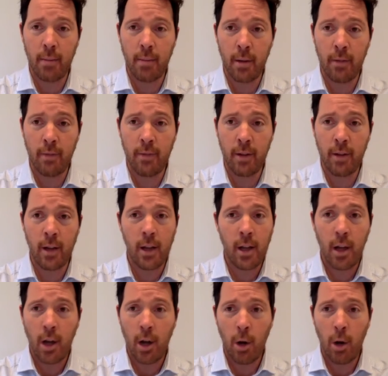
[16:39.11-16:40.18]
You know, for
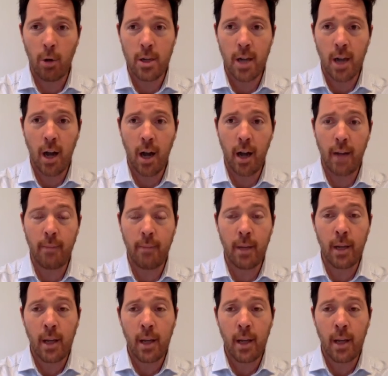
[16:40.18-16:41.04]
a long time,